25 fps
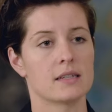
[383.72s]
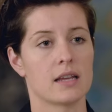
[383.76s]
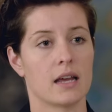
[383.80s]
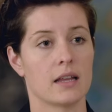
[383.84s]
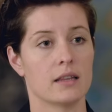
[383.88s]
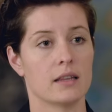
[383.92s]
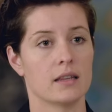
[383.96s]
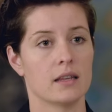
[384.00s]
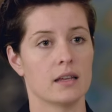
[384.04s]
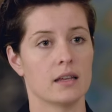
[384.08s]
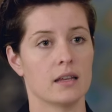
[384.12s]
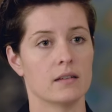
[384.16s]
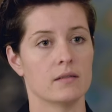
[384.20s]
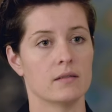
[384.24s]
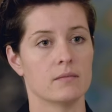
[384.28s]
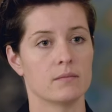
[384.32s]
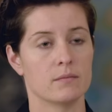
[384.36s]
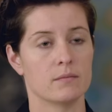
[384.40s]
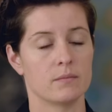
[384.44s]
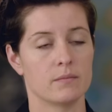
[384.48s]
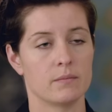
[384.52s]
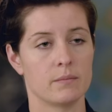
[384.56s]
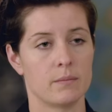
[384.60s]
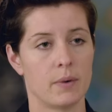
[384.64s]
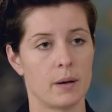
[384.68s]
said that
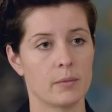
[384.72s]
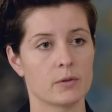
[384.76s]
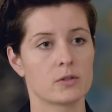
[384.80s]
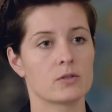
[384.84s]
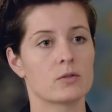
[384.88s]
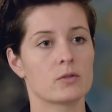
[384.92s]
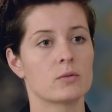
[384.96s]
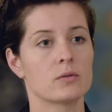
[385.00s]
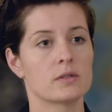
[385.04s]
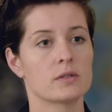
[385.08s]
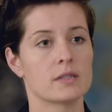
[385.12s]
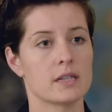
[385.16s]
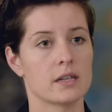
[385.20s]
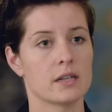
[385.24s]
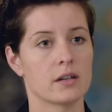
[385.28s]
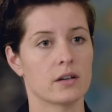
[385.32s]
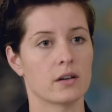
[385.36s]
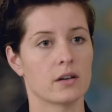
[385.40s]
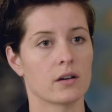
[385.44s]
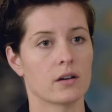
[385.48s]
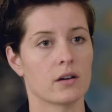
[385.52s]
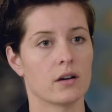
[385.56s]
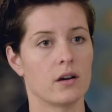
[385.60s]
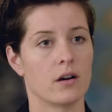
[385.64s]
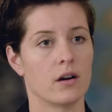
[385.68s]
public schools
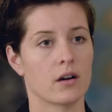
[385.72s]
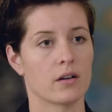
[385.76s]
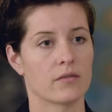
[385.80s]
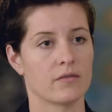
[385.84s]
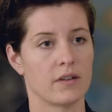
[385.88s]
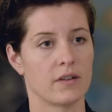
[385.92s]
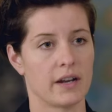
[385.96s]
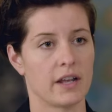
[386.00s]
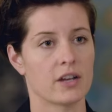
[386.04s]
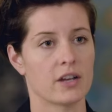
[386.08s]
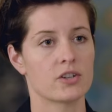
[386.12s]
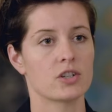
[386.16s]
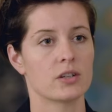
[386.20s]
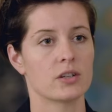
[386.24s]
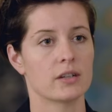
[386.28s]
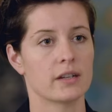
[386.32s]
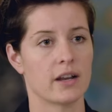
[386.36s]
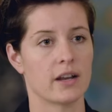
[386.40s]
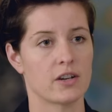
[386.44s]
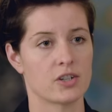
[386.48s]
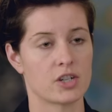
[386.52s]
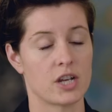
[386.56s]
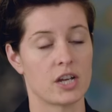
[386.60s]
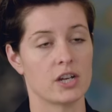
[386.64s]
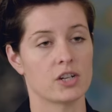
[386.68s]
here are financially and
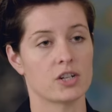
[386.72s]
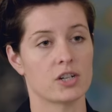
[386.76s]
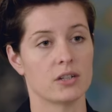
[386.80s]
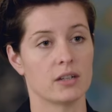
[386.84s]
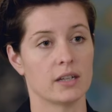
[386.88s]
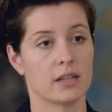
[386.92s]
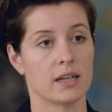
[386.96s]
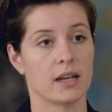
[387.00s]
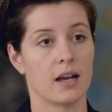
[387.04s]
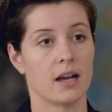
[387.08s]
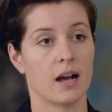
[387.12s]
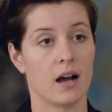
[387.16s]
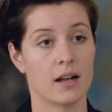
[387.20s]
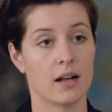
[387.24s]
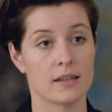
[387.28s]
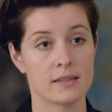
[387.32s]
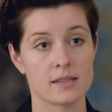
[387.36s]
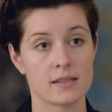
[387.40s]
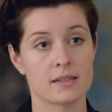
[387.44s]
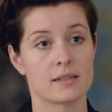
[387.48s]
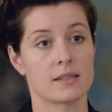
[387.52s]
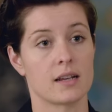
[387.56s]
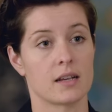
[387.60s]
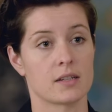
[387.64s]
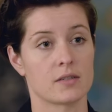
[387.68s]
educationally
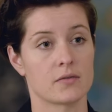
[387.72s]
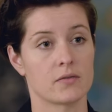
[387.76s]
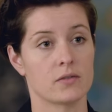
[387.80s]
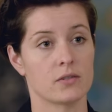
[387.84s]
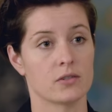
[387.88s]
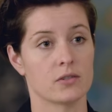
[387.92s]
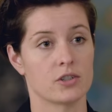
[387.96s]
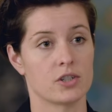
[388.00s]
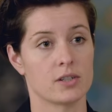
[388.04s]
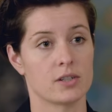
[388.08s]
unsuccessful.